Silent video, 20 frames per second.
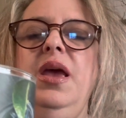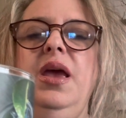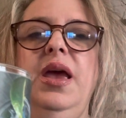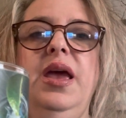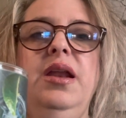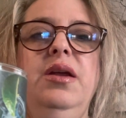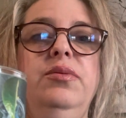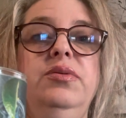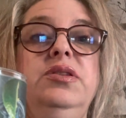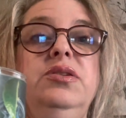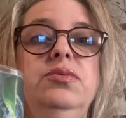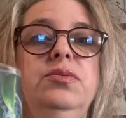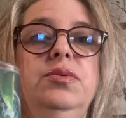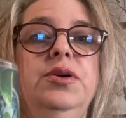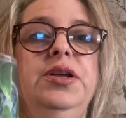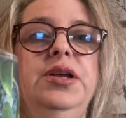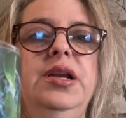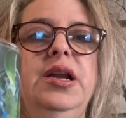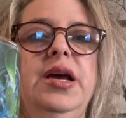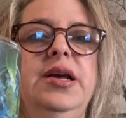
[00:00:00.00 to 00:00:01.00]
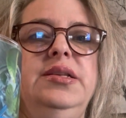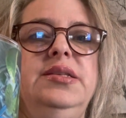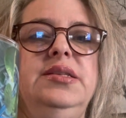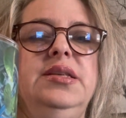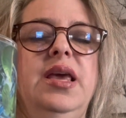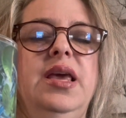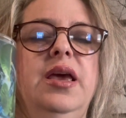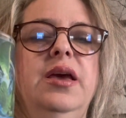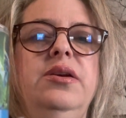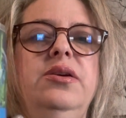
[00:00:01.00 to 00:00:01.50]
And it was a really nice
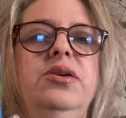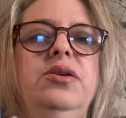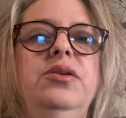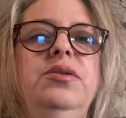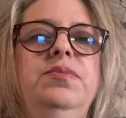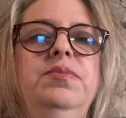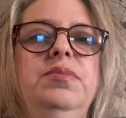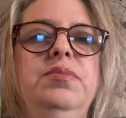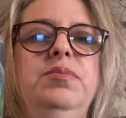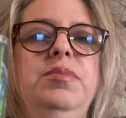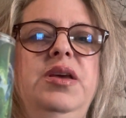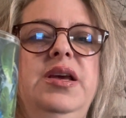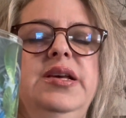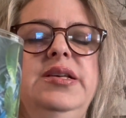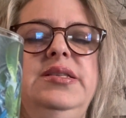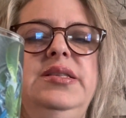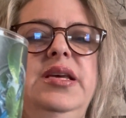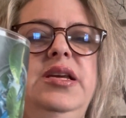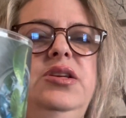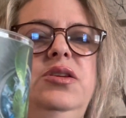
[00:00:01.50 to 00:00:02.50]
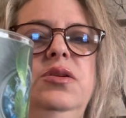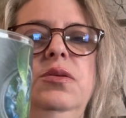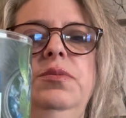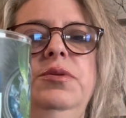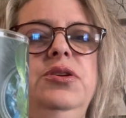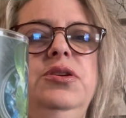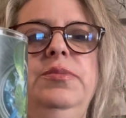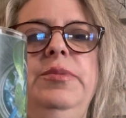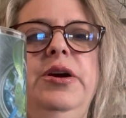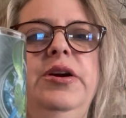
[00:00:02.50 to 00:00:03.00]
candle because they do
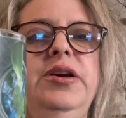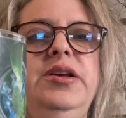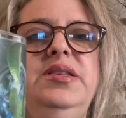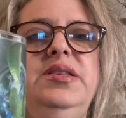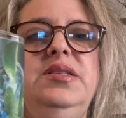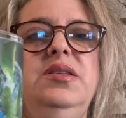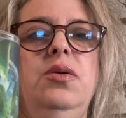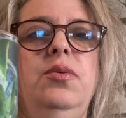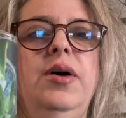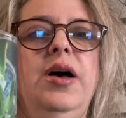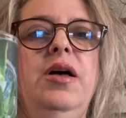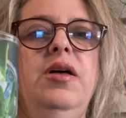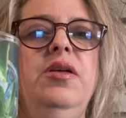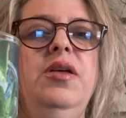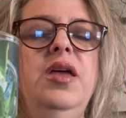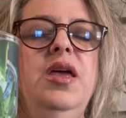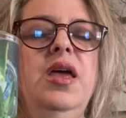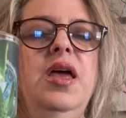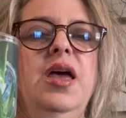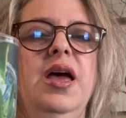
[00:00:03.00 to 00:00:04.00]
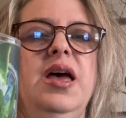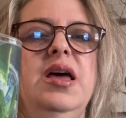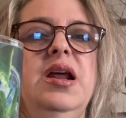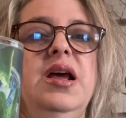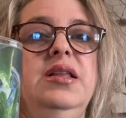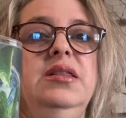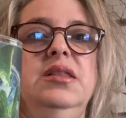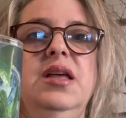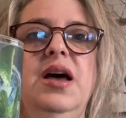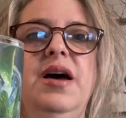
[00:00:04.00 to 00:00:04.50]
blueberries so well. And
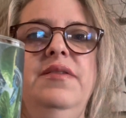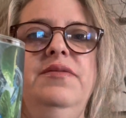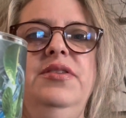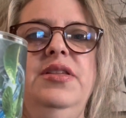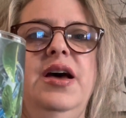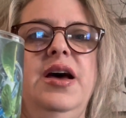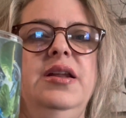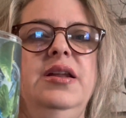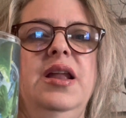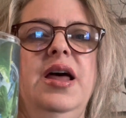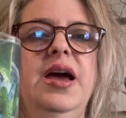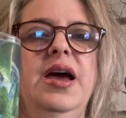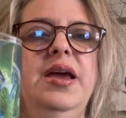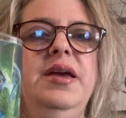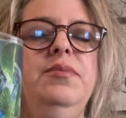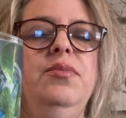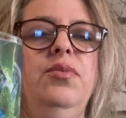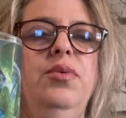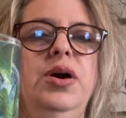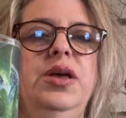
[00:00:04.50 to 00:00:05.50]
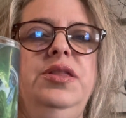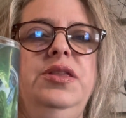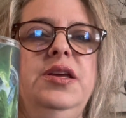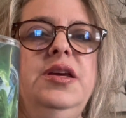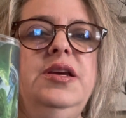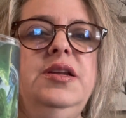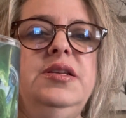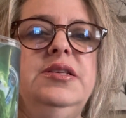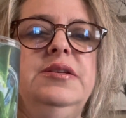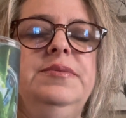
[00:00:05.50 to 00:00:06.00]
I loved that lime with
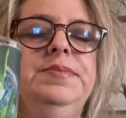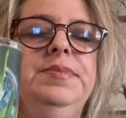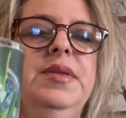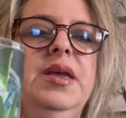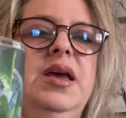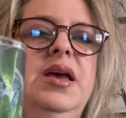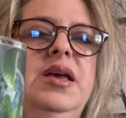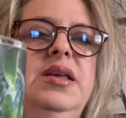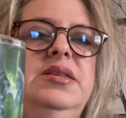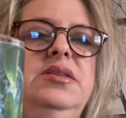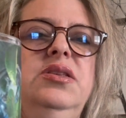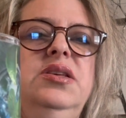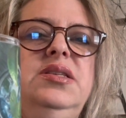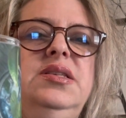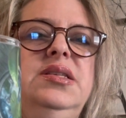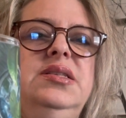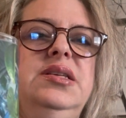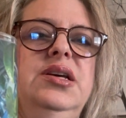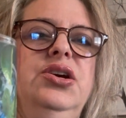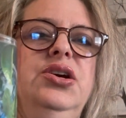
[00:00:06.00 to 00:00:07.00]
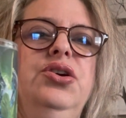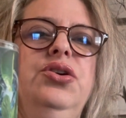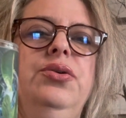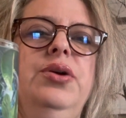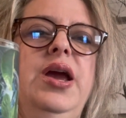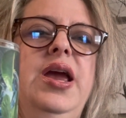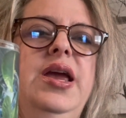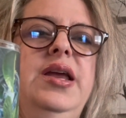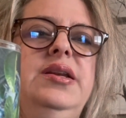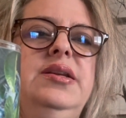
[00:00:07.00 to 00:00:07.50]
it. So this is a
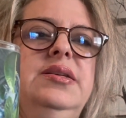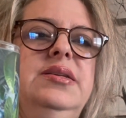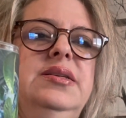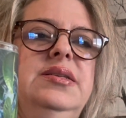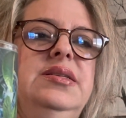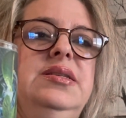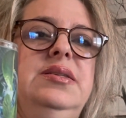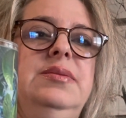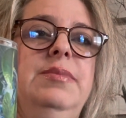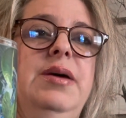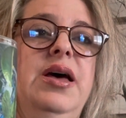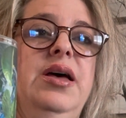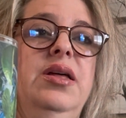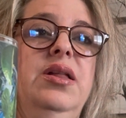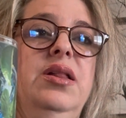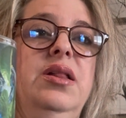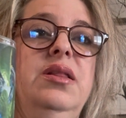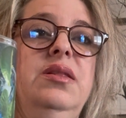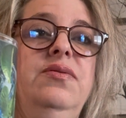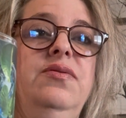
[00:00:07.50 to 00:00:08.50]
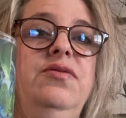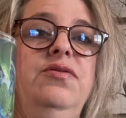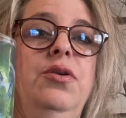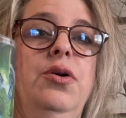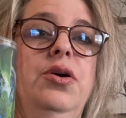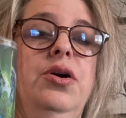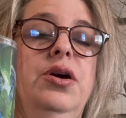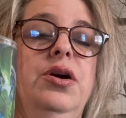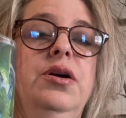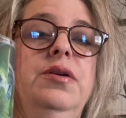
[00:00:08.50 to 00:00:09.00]
great smell
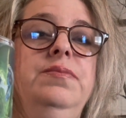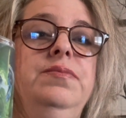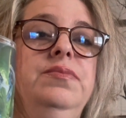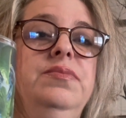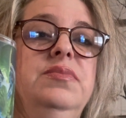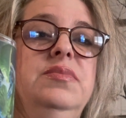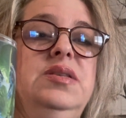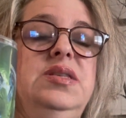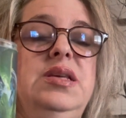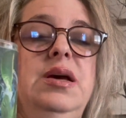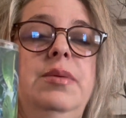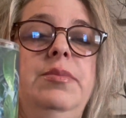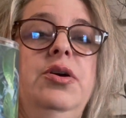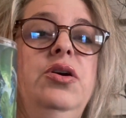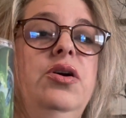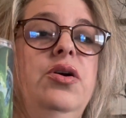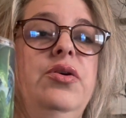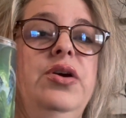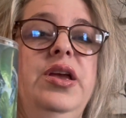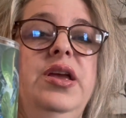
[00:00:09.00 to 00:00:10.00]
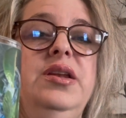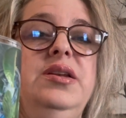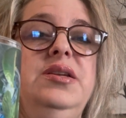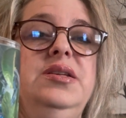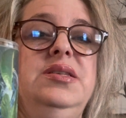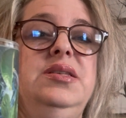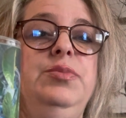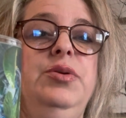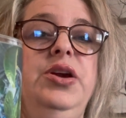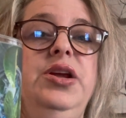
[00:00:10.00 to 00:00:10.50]
for summer, going into
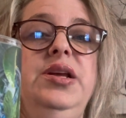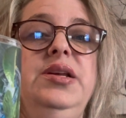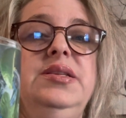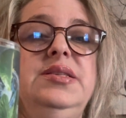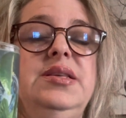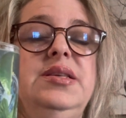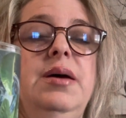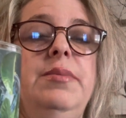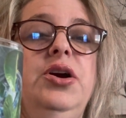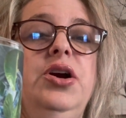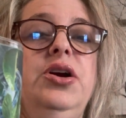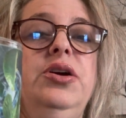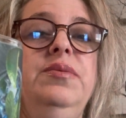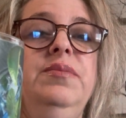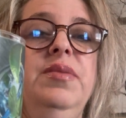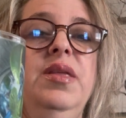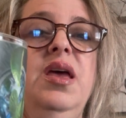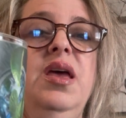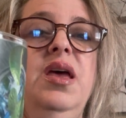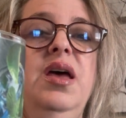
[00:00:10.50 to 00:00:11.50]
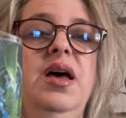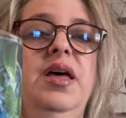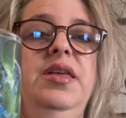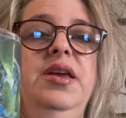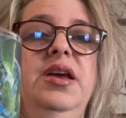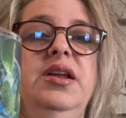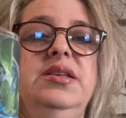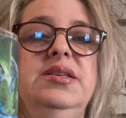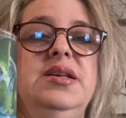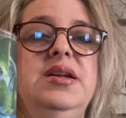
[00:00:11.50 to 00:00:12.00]
spring, summer. I
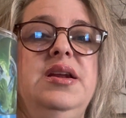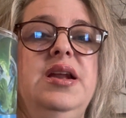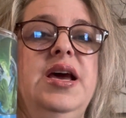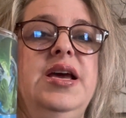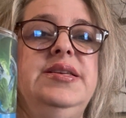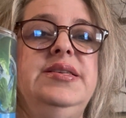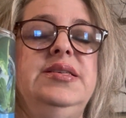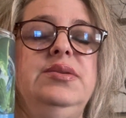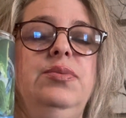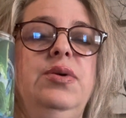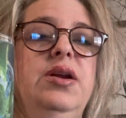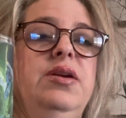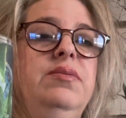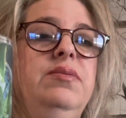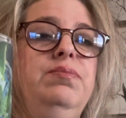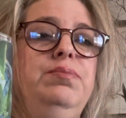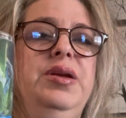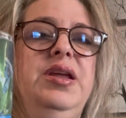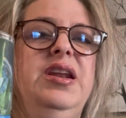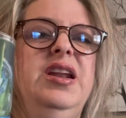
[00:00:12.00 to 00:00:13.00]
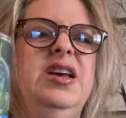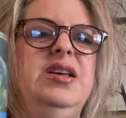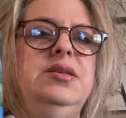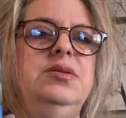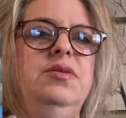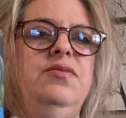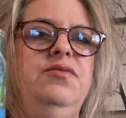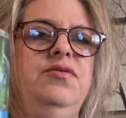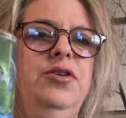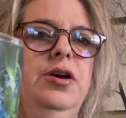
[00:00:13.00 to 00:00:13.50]
think it's a nice one, be a nice
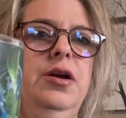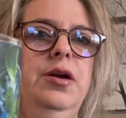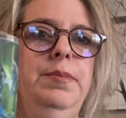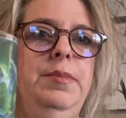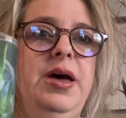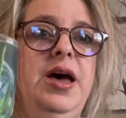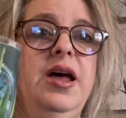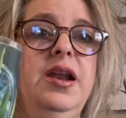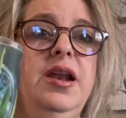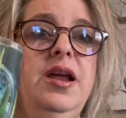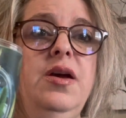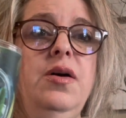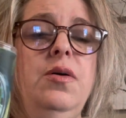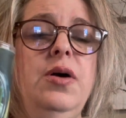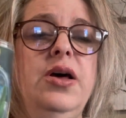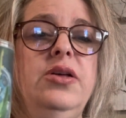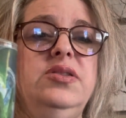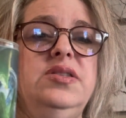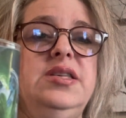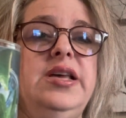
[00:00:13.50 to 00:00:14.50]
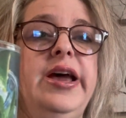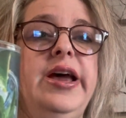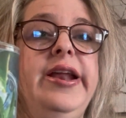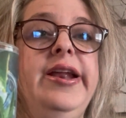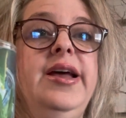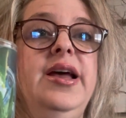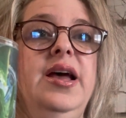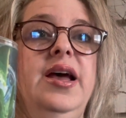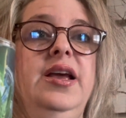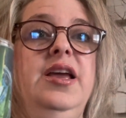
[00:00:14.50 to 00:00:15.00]
one for your patio outside. I
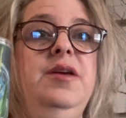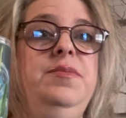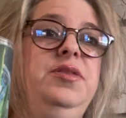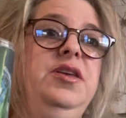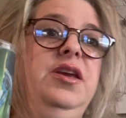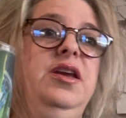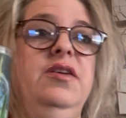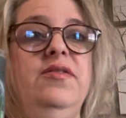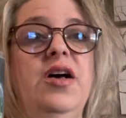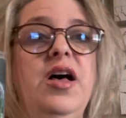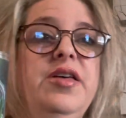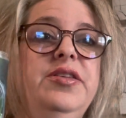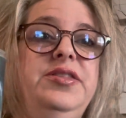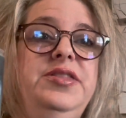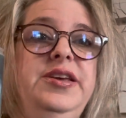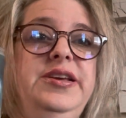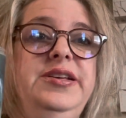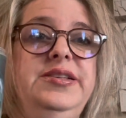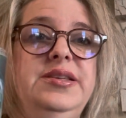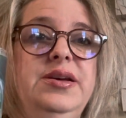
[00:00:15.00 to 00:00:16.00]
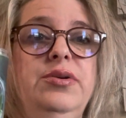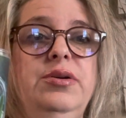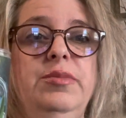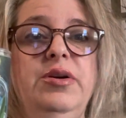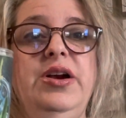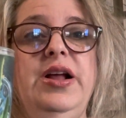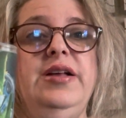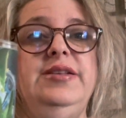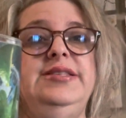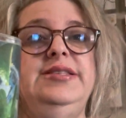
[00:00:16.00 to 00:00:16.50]
keep thinking of all things I want to
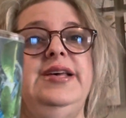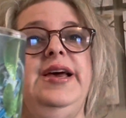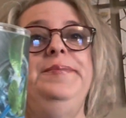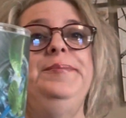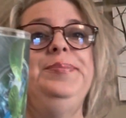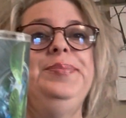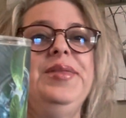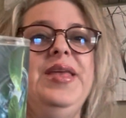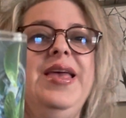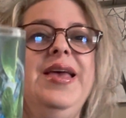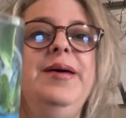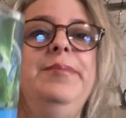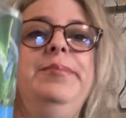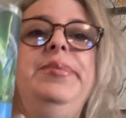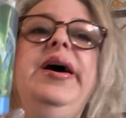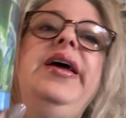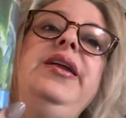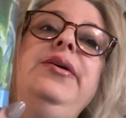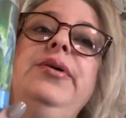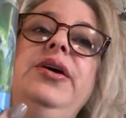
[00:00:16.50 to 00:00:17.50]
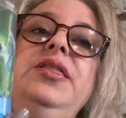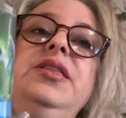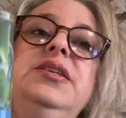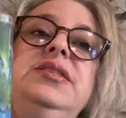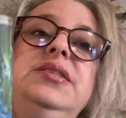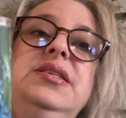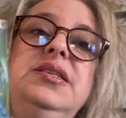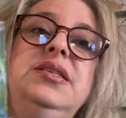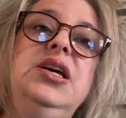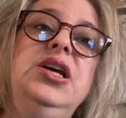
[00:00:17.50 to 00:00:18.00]
burn outside. But anyway,
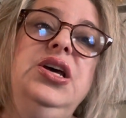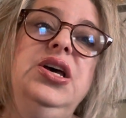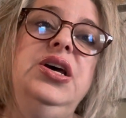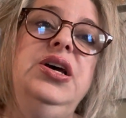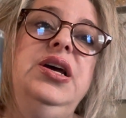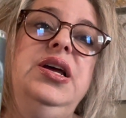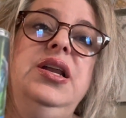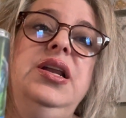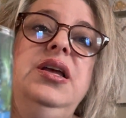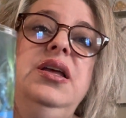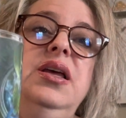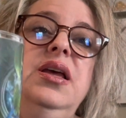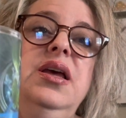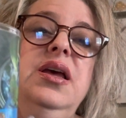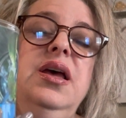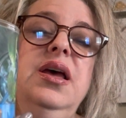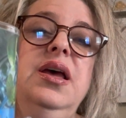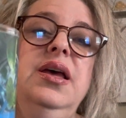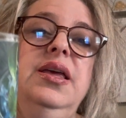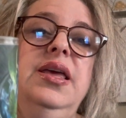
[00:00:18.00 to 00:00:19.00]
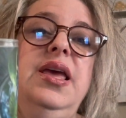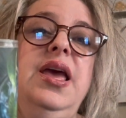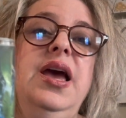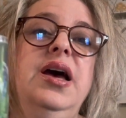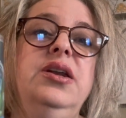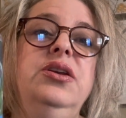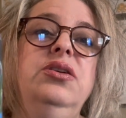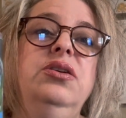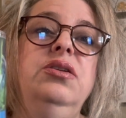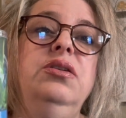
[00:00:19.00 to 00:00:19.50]
this is a good
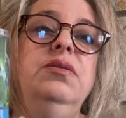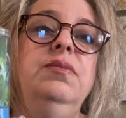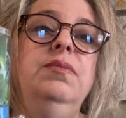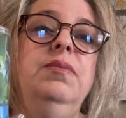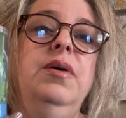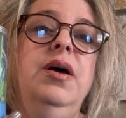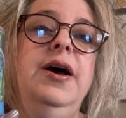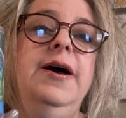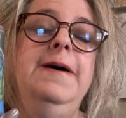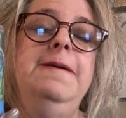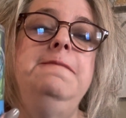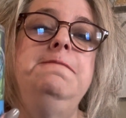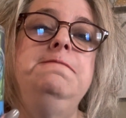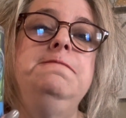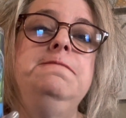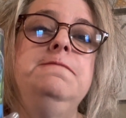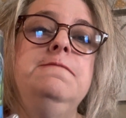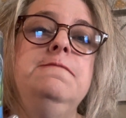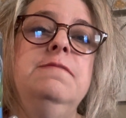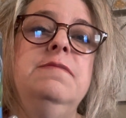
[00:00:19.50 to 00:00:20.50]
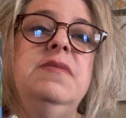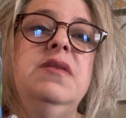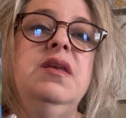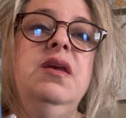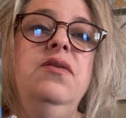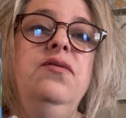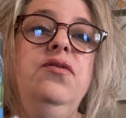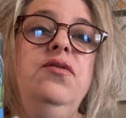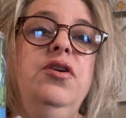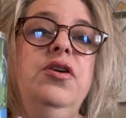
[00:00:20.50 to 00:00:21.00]
candle
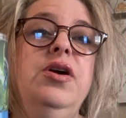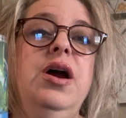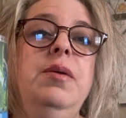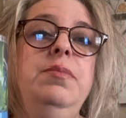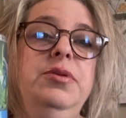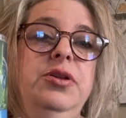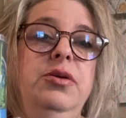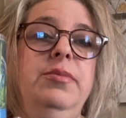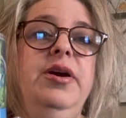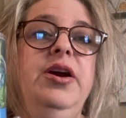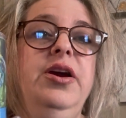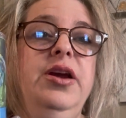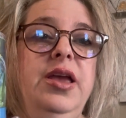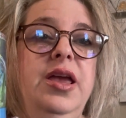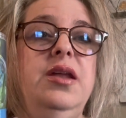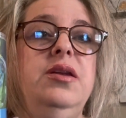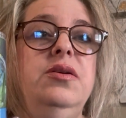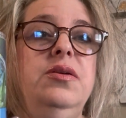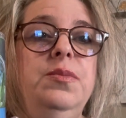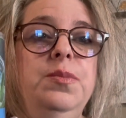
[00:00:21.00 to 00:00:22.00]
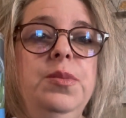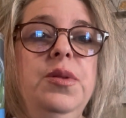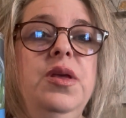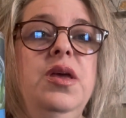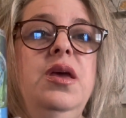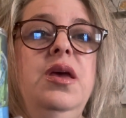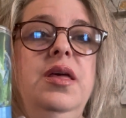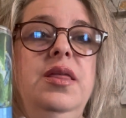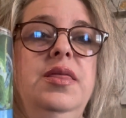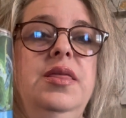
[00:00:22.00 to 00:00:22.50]
for a blueberry candle
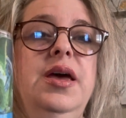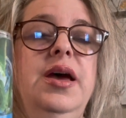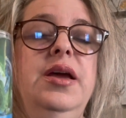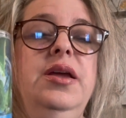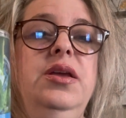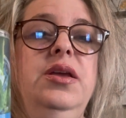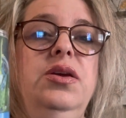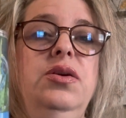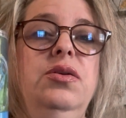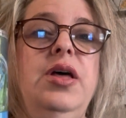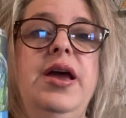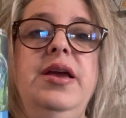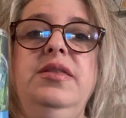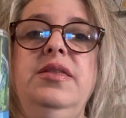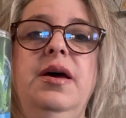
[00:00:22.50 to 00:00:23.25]
that you like.